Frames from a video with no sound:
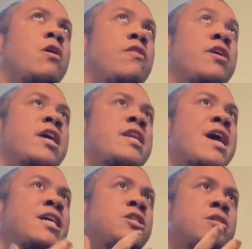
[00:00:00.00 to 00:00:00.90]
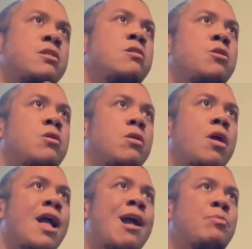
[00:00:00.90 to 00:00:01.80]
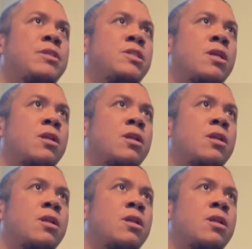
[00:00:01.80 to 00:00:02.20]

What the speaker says: the connection happens